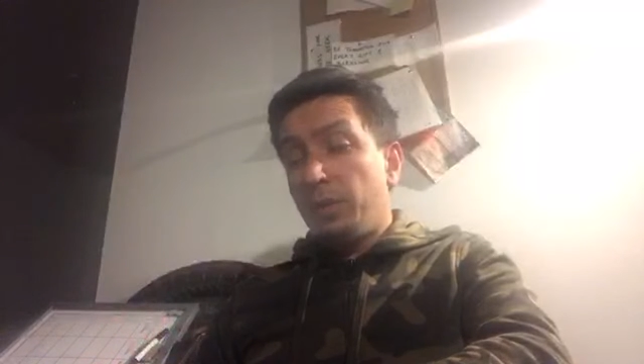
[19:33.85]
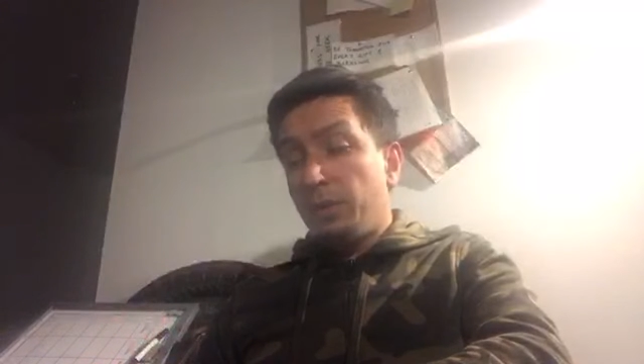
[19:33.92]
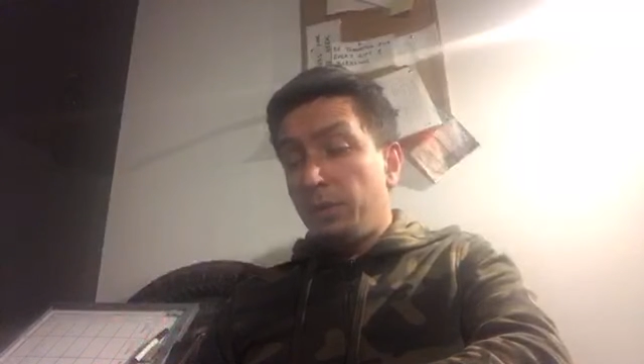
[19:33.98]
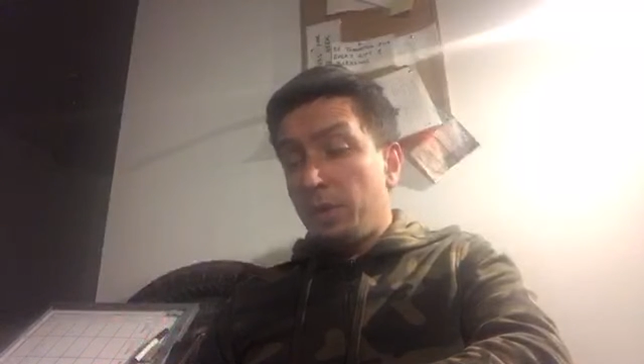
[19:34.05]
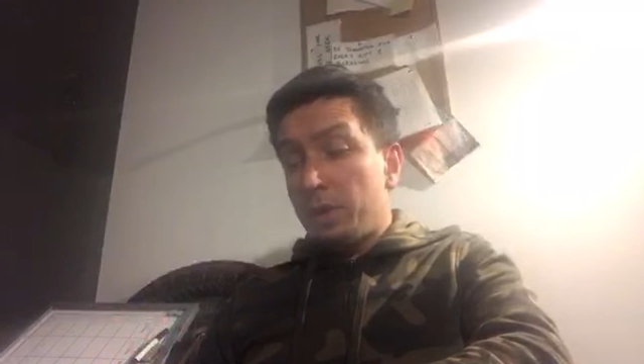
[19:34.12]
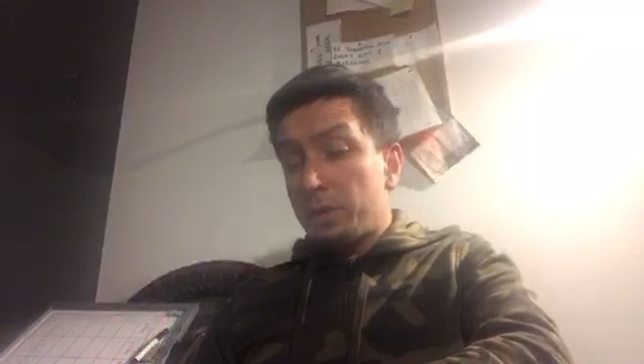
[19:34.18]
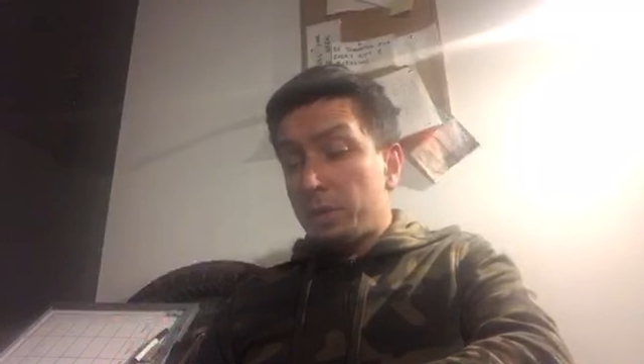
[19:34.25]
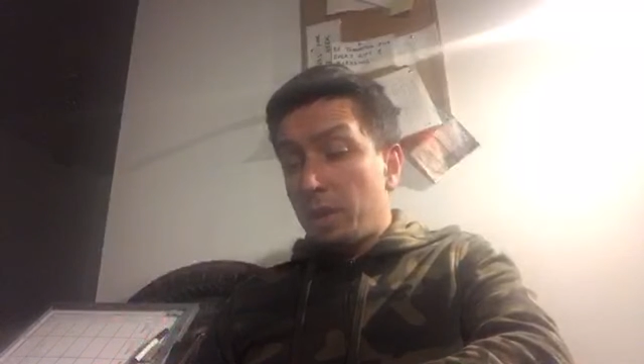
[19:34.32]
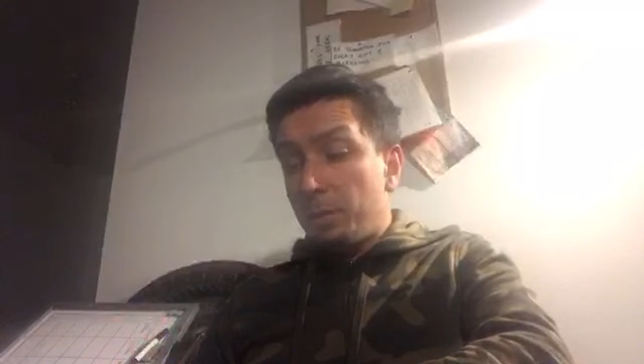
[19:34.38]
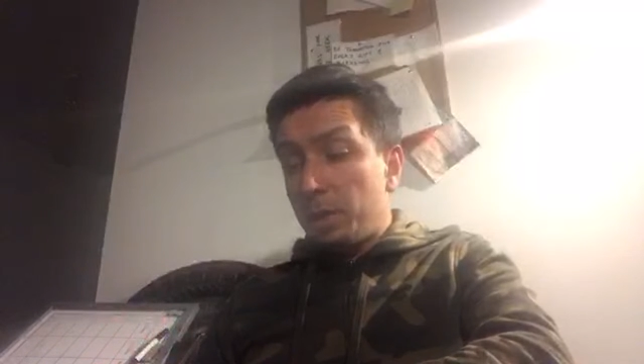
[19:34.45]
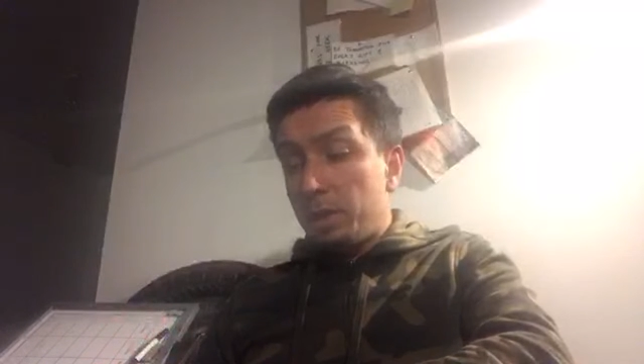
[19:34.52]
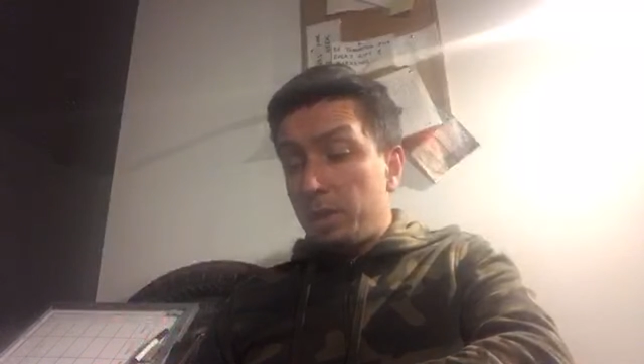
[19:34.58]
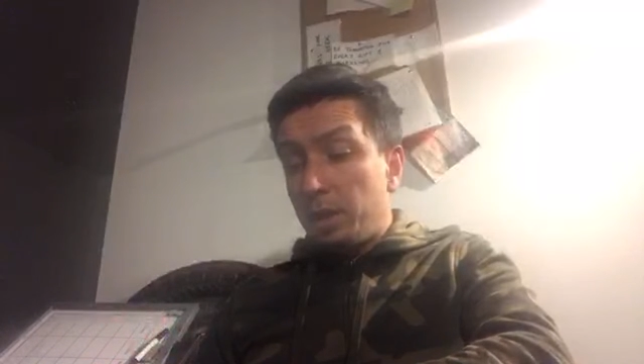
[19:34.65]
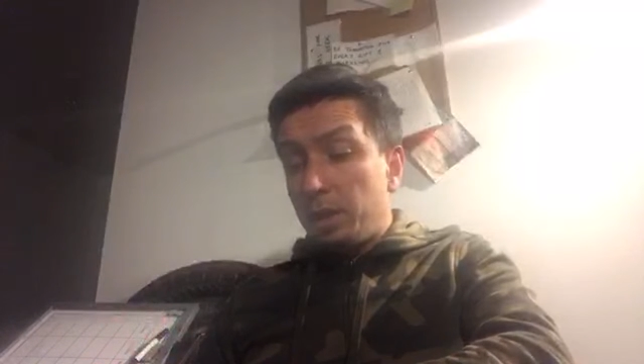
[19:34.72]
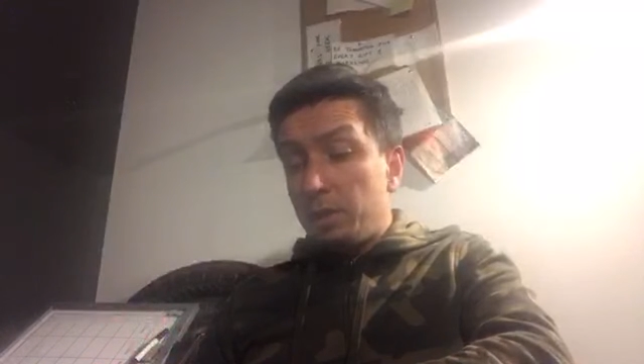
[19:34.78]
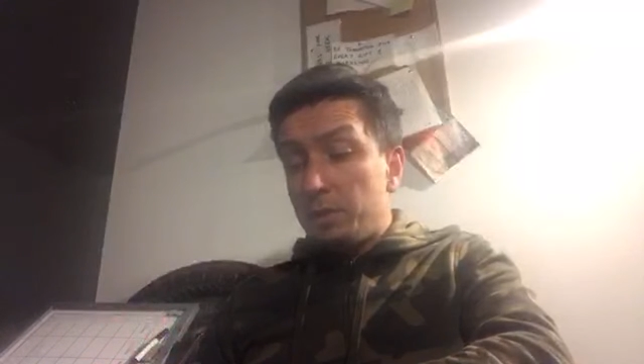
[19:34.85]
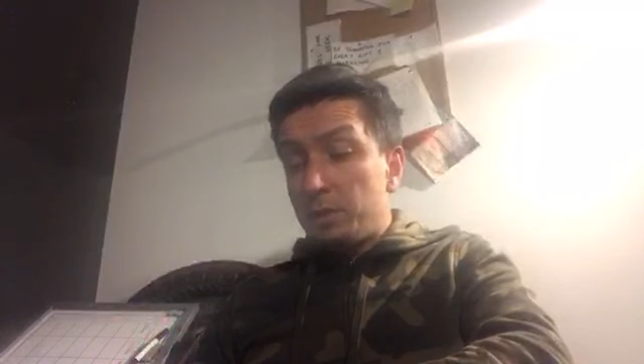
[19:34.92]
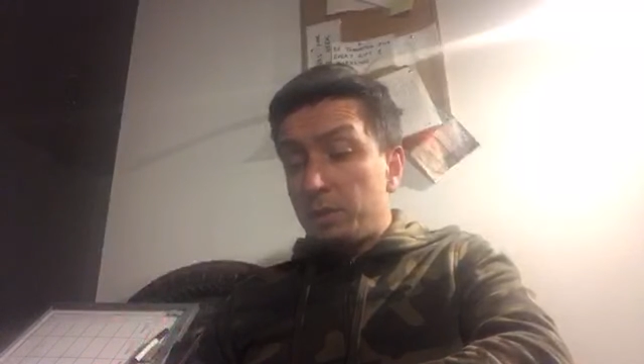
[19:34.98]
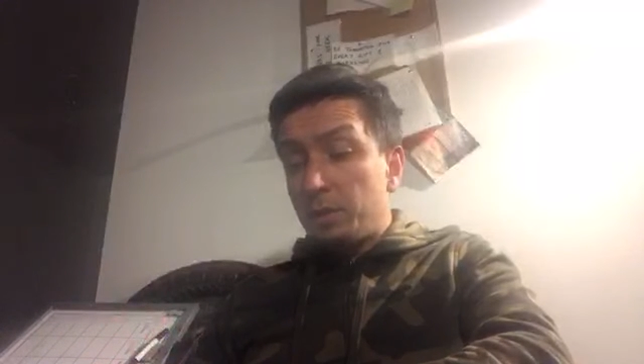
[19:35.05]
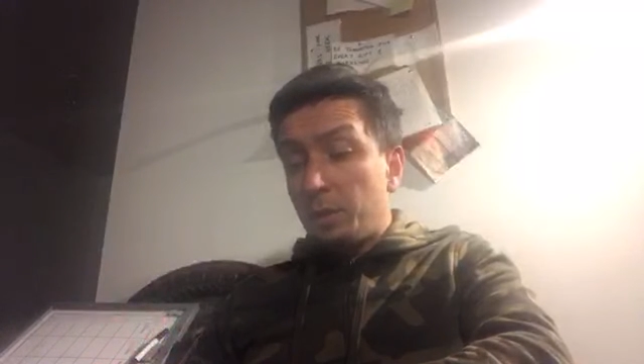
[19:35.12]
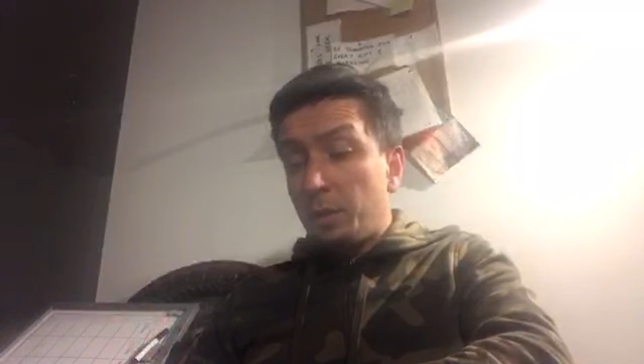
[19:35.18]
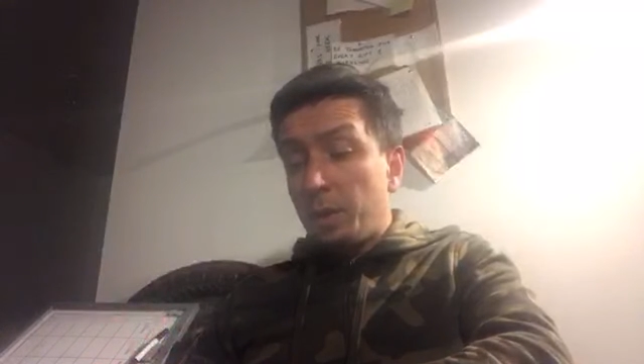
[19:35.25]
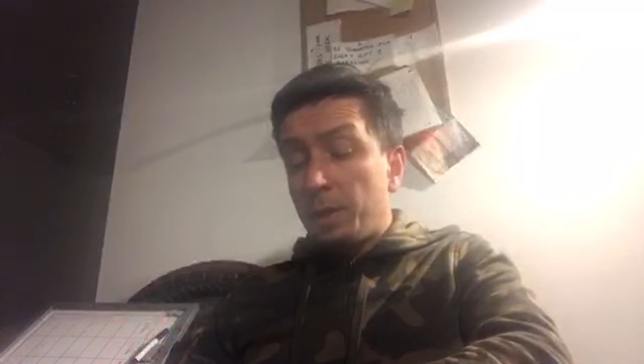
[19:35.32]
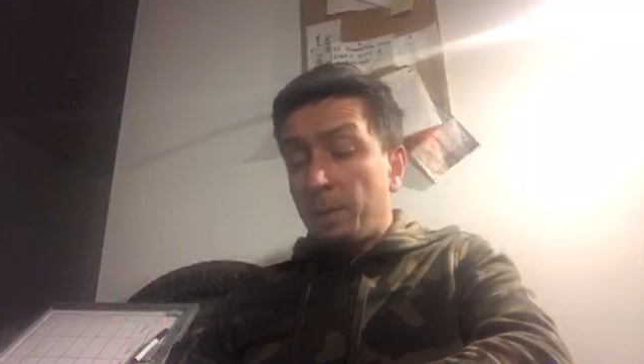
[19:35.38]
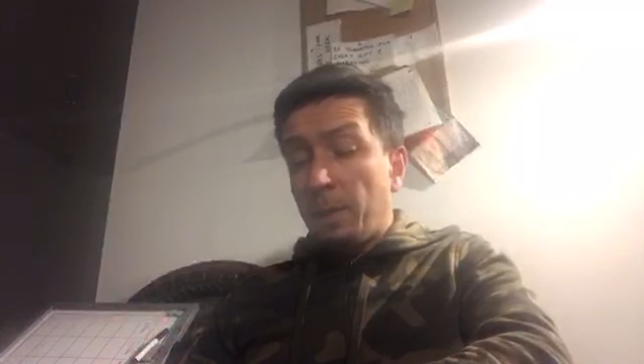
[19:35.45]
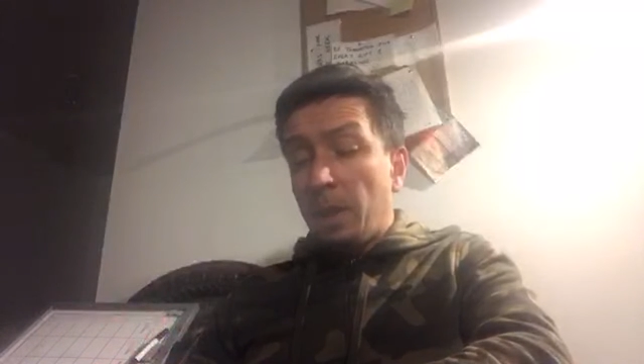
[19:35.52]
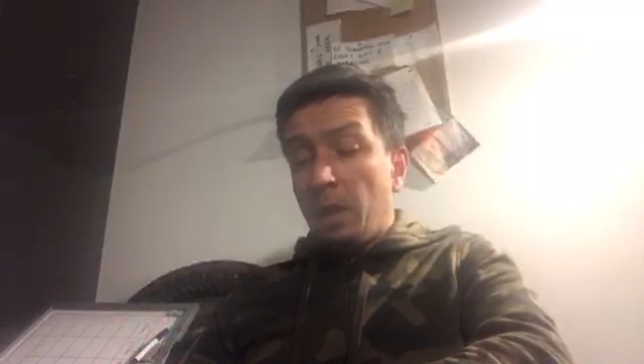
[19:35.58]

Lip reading: for the first couple of days. All right.